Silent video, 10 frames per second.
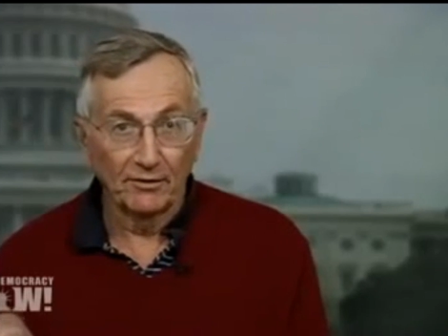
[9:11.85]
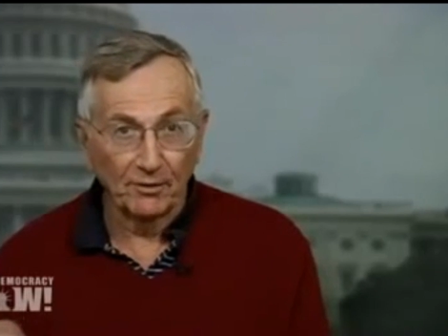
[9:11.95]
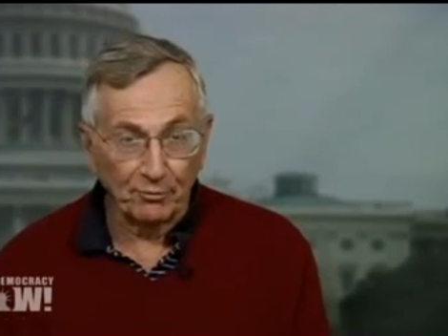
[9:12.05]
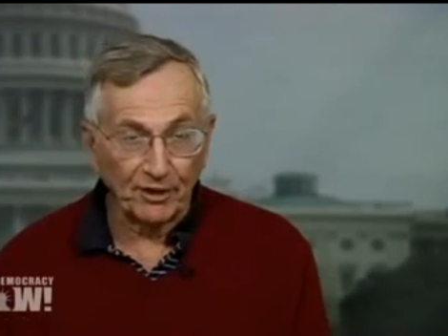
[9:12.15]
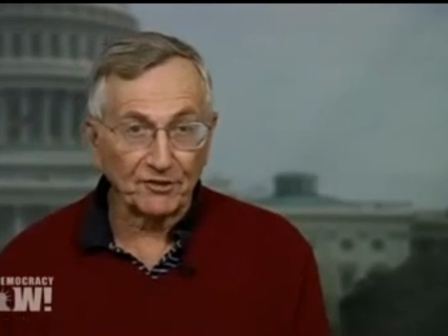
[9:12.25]

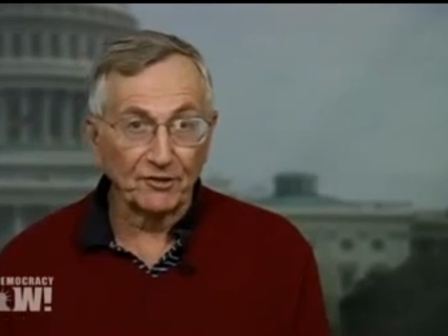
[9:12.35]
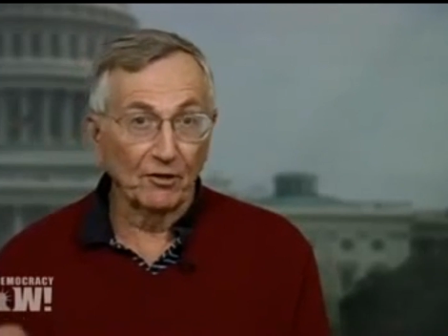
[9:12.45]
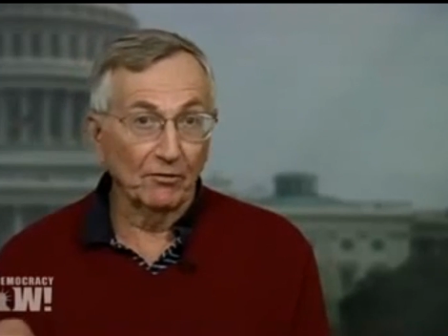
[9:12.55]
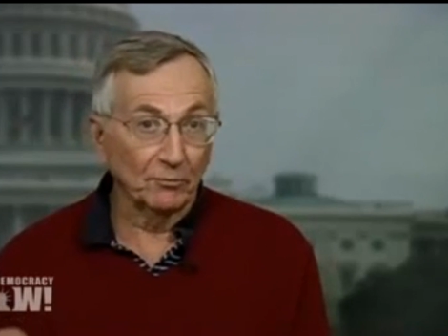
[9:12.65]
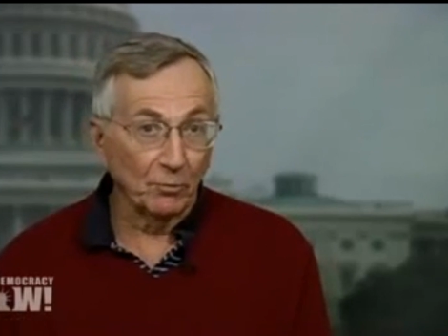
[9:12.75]
the Brits
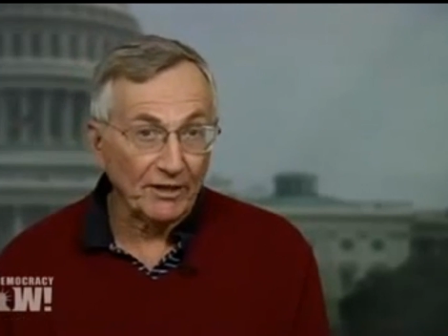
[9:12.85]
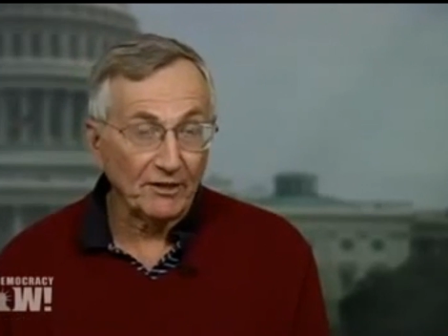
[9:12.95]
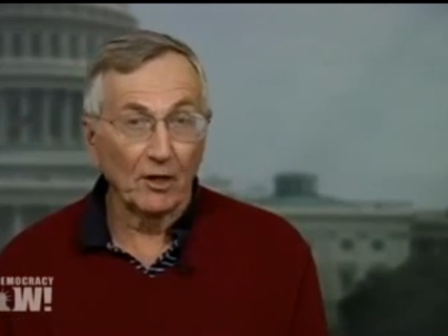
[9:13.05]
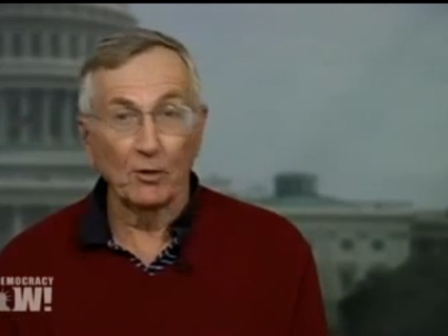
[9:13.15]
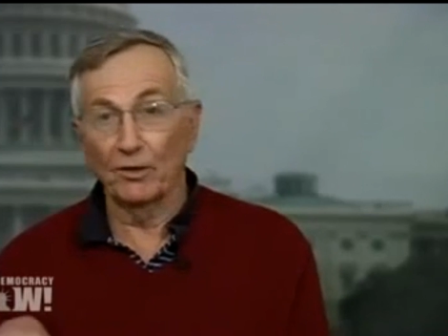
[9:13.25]
know and we
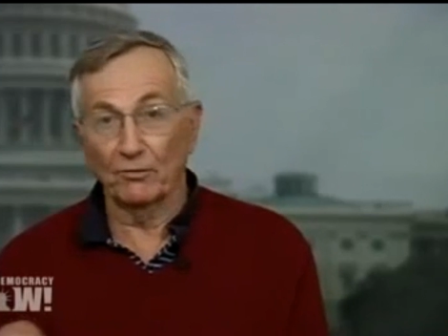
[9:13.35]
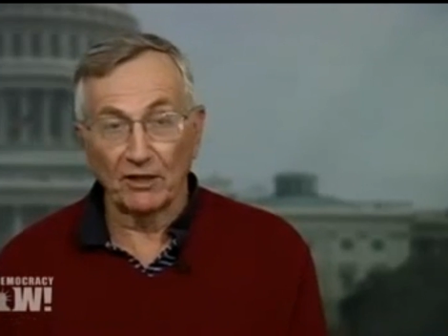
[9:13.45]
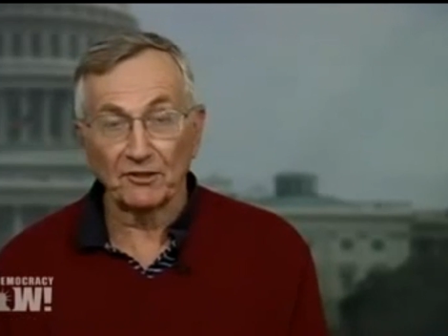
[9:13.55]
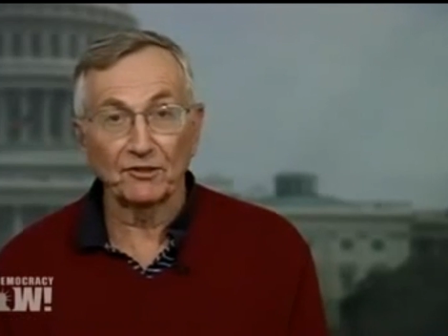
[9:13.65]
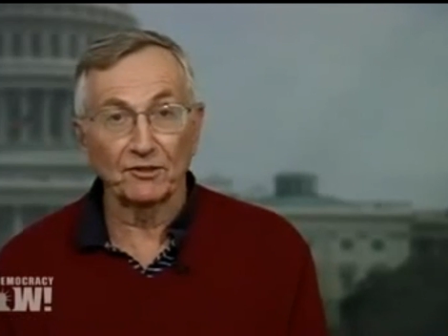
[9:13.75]
know, the
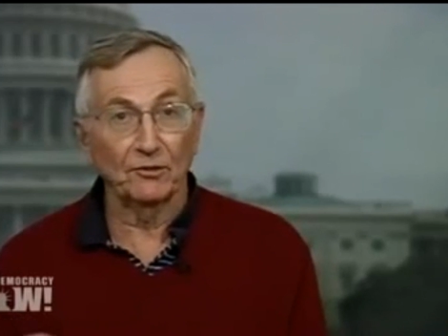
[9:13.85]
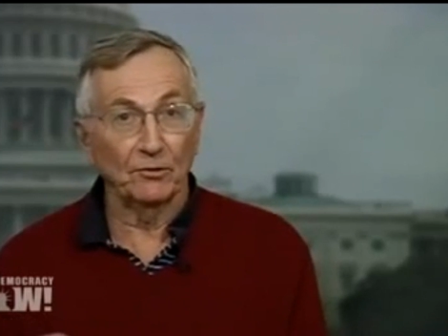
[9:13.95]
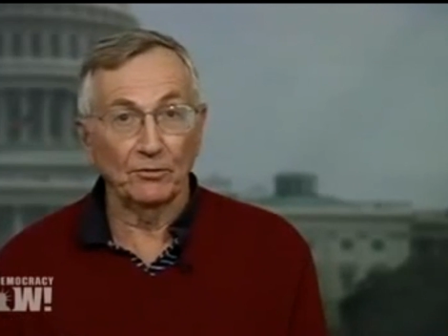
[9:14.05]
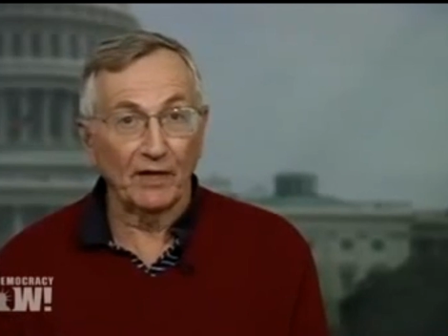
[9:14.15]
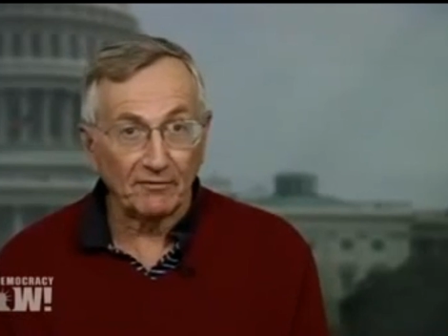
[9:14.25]
Russians
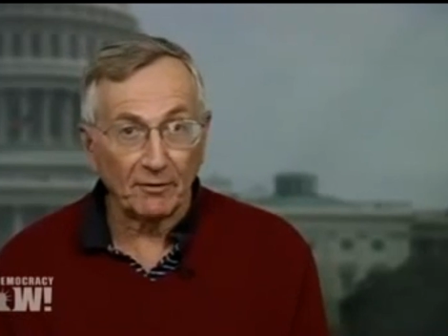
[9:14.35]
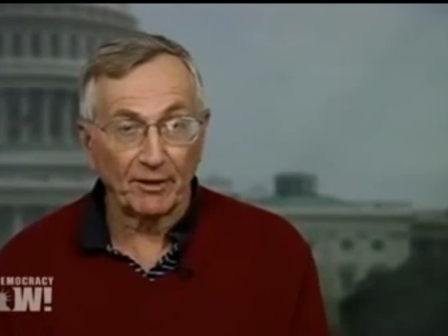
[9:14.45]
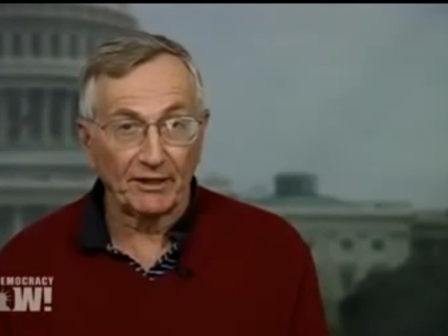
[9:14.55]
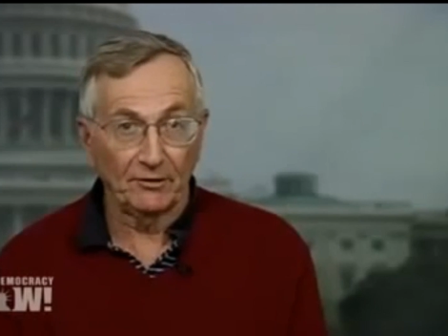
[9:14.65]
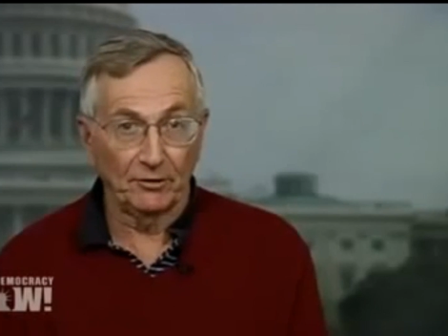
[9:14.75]
knew,
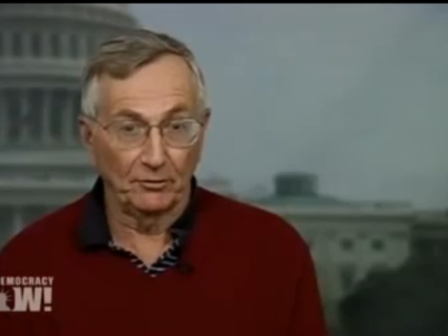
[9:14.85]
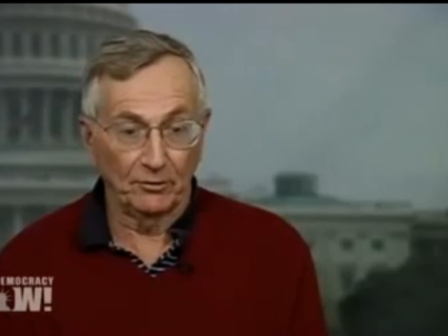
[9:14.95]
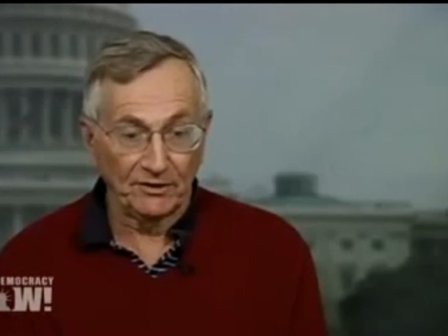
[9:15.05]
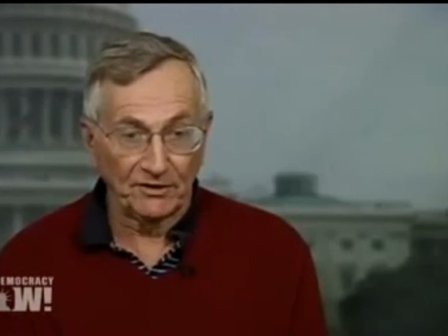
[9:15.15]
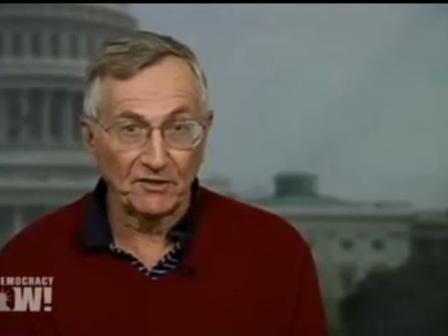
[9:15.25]
everybody
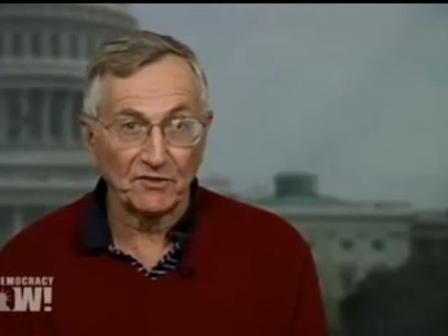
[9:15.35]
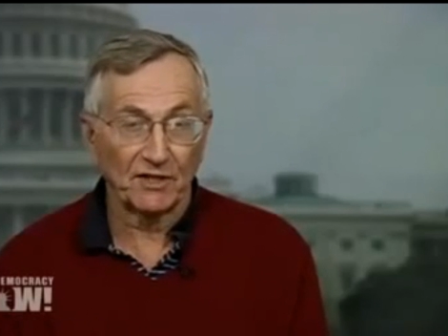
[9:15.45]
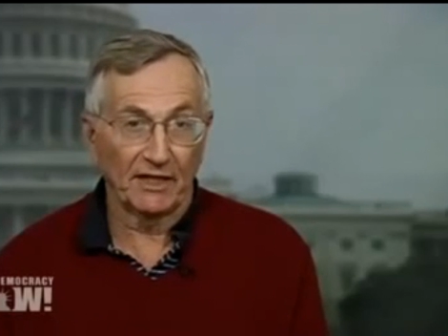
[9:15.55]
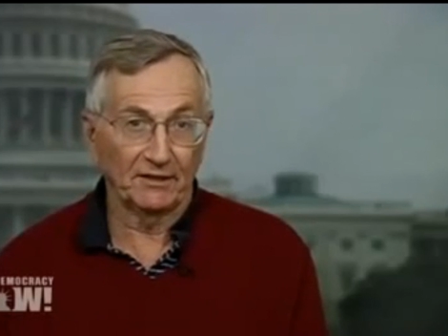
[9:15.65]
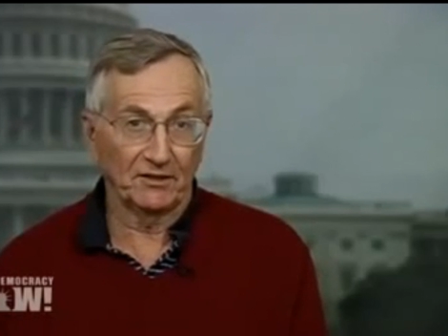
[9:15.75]
knew is
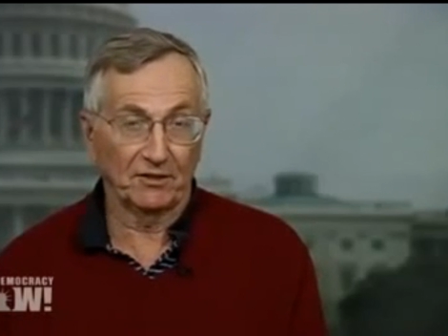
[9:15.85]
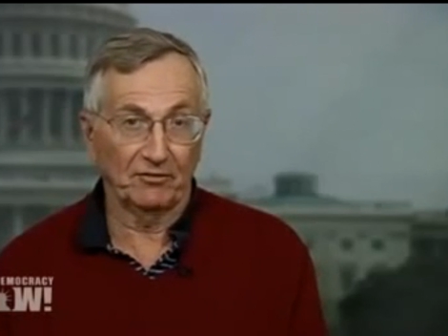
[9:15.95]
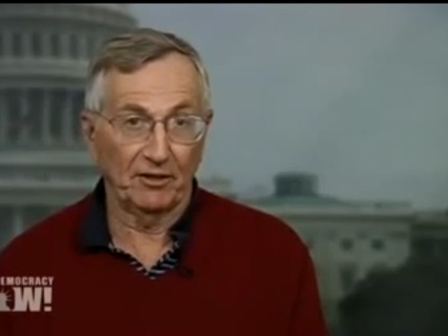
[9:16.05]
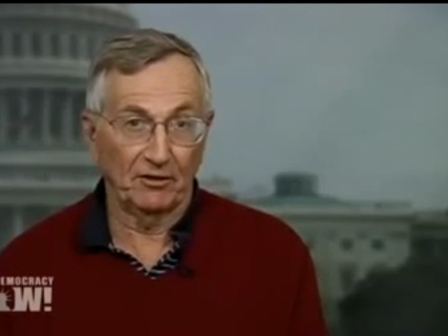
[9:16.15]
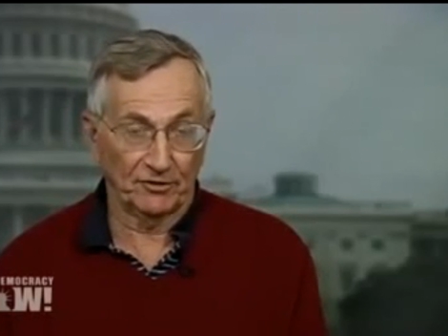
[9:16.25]
inside the
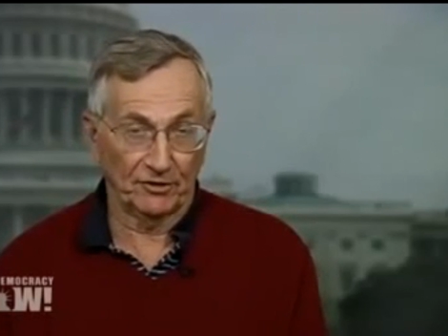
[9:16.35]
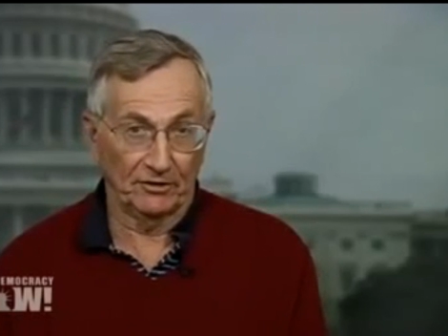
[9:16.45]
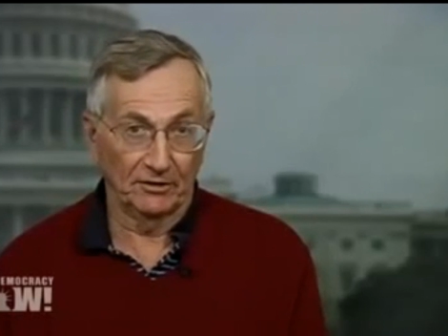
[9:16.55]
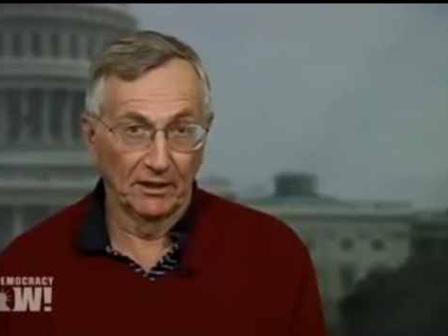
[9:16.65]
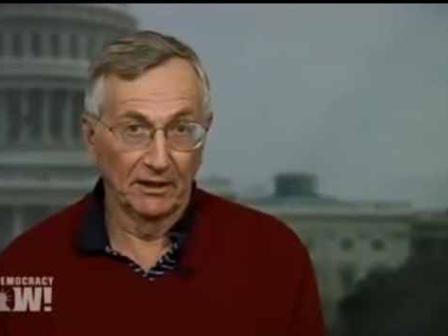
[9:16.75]
Syrian
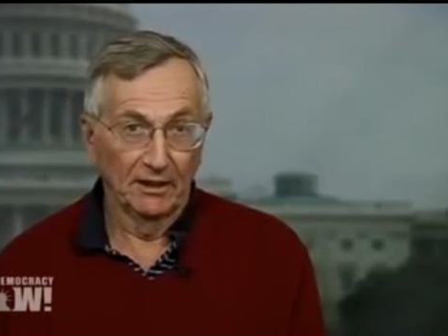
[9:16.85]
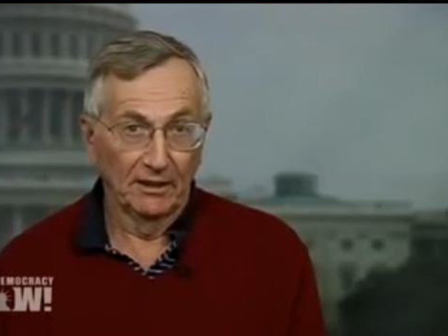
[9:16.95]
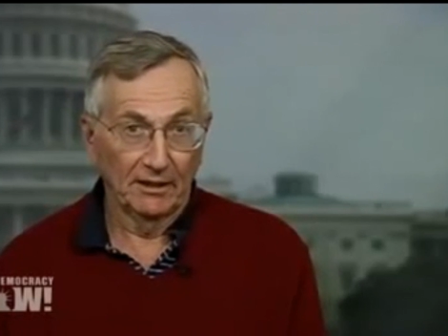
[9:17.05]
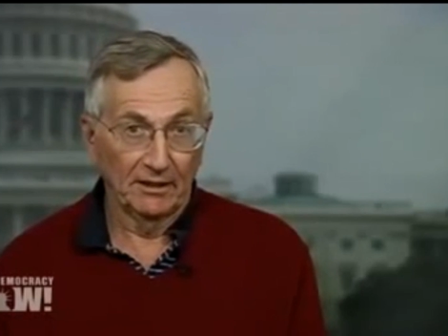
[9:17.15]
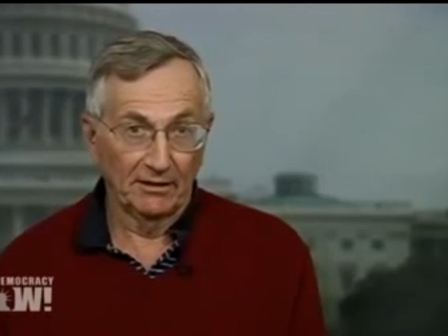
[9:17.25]
arsenal.
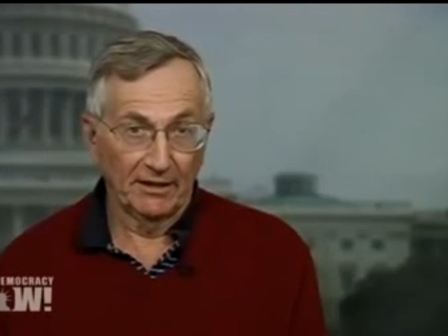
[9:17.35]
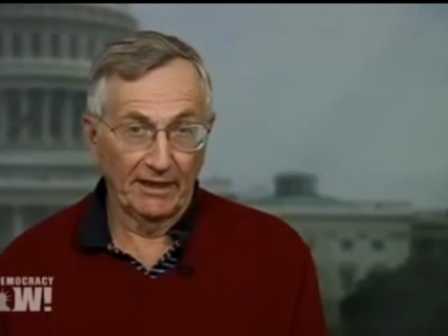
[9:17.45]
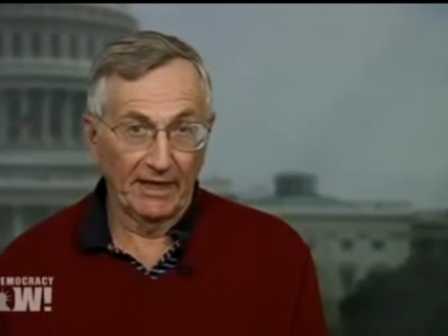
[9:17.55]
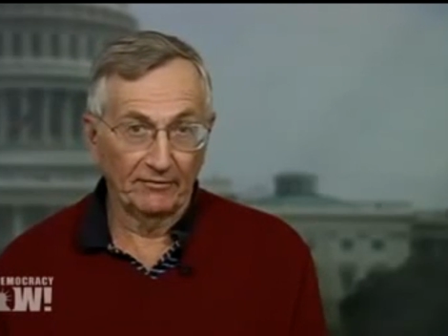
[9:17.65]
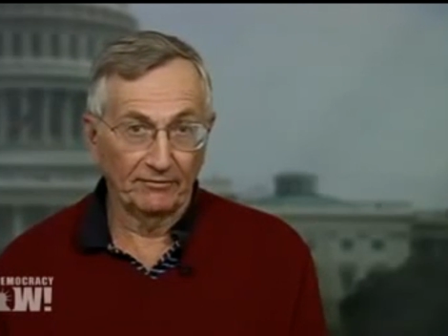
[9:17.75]

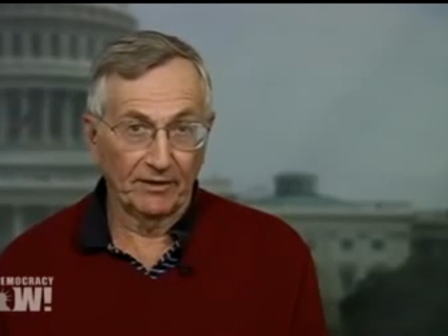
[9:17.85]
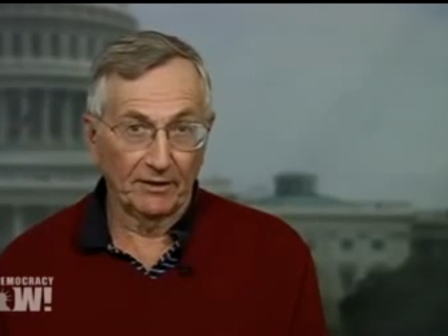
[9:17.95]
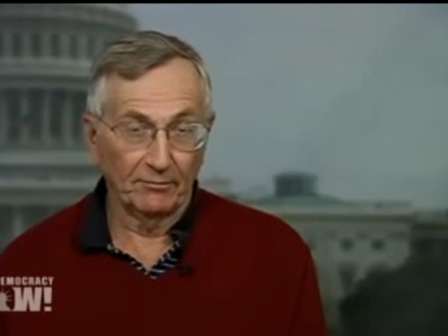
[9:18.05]
They have